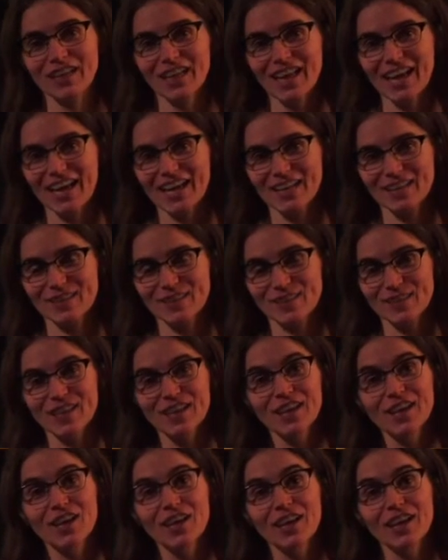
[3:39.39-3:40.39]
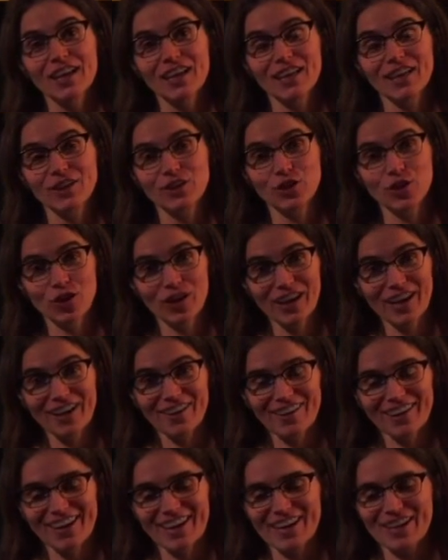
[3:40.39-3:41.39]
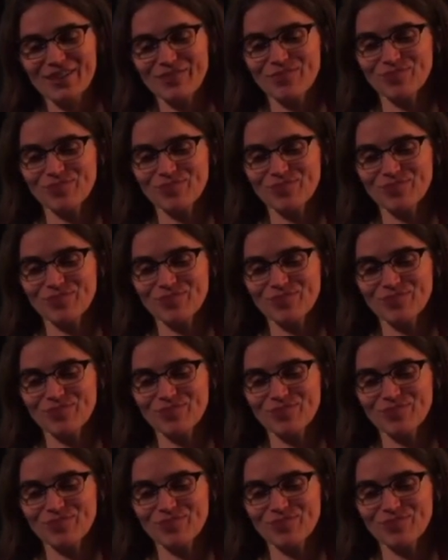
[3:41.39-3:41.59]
class in your area.